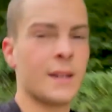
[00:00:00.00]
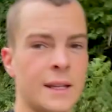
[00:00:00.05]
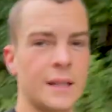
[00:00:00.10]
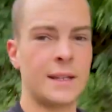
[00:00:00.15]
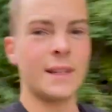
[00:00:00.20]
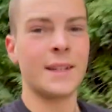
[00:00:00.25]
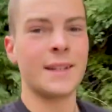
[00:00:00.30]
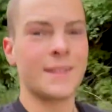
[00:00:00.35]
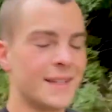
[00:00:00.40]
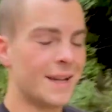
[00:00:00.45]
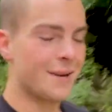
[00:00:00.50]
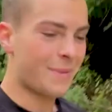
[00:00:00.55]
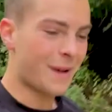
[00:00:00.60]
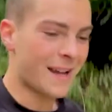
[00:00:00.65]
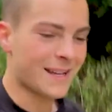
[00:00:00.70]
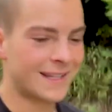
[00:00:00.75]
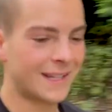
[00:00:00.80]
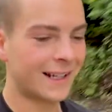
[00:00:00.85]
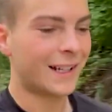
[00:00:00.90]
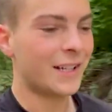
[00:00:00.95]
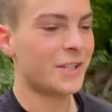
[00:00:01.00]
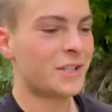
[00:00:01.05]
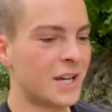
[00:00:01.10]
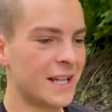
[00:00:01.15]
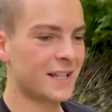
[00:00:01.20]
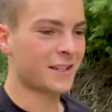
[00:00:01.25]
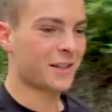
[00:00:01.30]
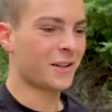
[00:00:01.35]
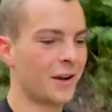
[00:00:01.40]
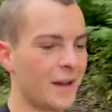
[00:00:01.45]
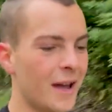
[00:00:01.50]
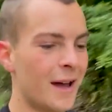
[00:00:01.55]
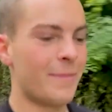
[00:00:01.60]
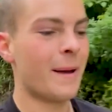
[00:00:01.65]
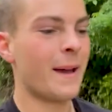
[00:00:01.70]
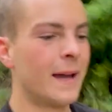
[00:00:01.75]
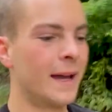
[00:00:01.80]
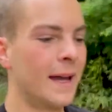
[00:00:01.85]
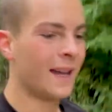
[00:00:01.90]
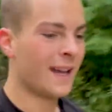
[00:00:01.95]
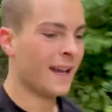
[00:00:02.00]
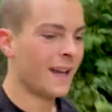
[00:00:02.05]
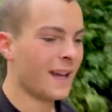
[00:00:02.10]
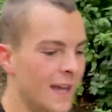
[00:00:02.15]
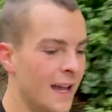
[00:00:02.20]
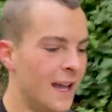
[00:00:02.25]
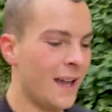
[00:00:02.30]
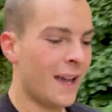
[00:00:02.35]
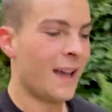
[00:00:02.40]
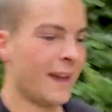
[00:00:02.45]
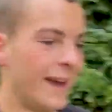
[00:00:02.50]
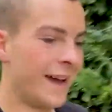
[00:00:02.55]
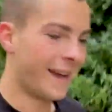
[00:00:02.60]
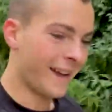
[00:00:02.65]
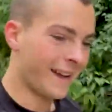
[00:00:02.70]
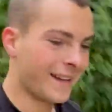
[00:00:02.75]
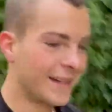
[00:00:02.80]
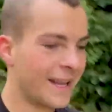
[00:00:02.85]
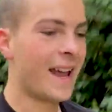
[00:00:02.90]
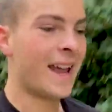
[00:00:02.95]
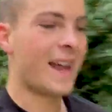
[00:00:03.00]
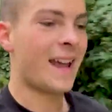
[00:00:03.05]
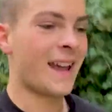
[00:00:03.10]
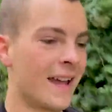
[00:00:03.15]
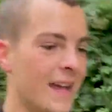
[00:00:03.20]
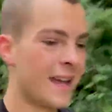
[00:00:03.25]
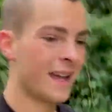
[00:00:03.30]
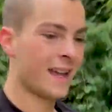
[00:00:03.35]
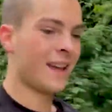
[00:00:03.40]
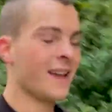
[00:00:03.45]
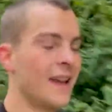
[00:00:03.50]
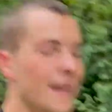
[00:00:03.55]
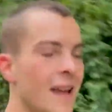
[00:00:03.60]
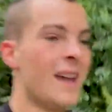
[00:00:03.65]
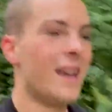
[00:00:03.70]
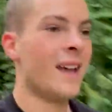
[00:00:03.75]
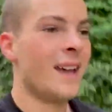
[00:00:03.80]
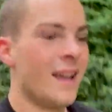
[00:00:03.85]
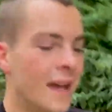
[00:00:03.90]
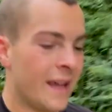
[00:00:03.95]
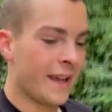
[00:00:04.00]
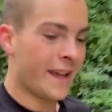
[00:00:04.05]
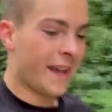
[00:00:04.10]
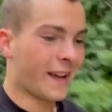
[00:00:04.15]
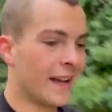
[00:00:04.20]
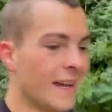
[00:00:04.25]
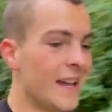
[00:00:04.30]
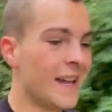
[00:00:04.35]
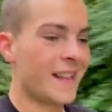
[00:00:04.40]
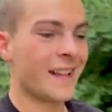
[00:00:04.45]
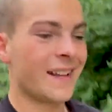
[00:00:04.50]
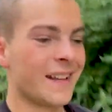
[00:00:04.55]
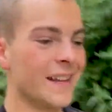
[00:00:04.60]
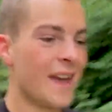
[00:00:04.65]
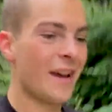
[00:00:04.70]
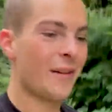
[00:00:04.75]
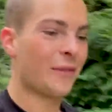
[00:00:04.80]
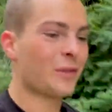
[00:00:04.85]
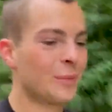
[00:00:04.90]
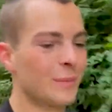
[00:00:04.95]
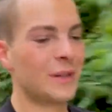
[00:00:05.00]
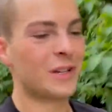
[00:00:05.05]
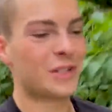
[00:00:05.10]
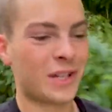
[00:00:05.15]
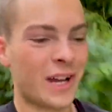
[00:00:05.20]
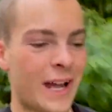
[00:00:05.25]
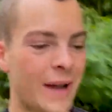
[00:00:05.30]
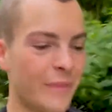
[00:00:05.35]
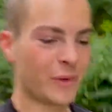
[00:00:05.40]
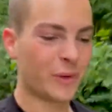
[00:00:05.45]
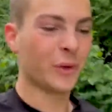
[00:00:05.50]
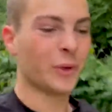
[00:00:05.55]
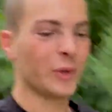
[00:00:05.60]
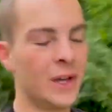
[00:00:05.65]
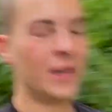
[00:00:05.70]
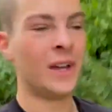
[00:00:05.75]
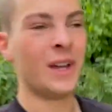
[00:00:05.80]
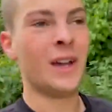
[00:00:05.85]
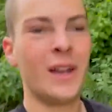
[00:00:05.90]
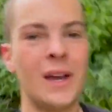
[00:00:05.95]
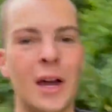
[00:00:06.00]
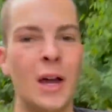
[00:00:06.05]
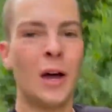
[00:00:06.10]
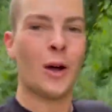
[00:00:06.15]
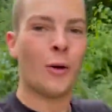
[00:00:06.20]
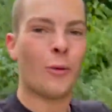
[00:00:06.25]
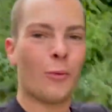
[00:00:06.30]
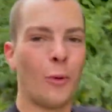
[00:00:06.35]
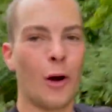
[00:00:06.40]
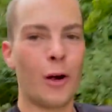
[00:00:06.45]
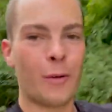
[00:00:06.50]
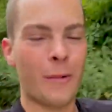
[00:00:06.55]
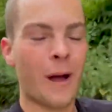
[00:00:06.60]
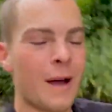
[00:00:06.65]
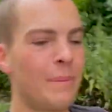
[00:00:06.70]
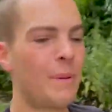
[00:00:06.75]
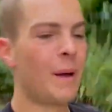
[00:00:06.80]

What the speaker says: Since I basically just got up and didn't have too much time to warm up